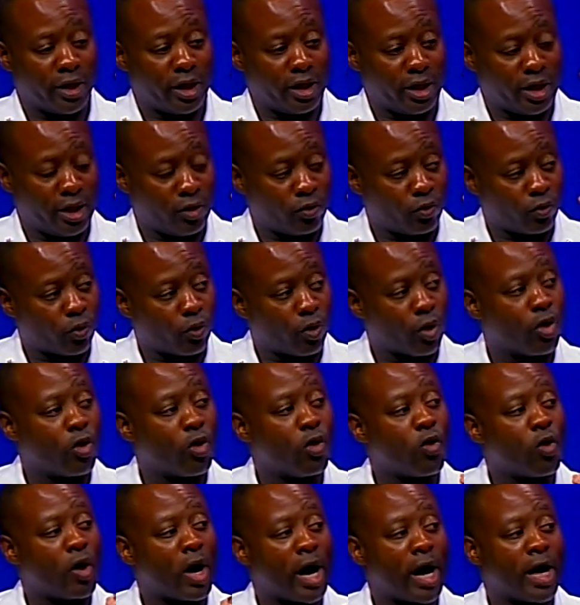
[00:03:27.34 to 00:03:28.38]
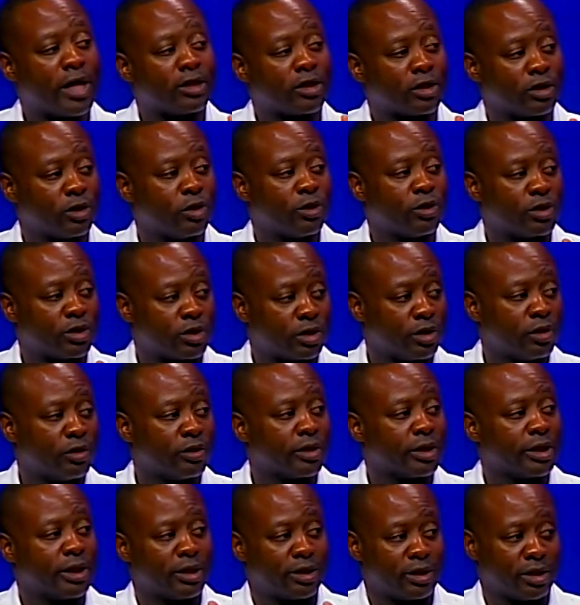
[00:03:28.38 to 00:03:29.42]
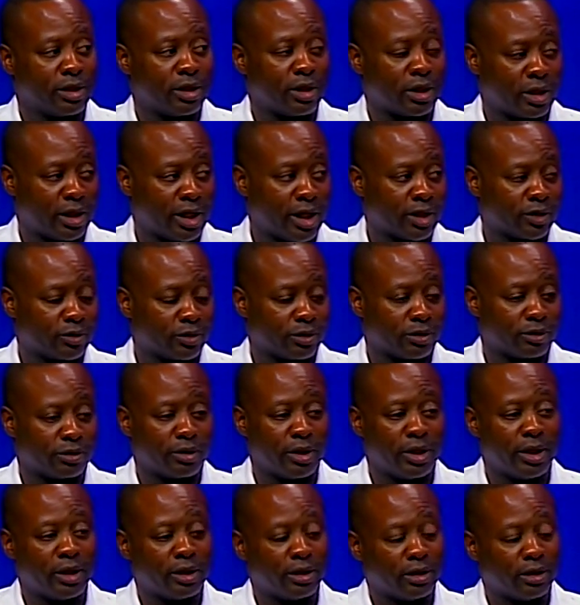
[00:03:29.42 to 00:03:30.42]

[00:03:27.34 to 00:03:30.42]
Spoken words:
enrolled high school student is in the classroom.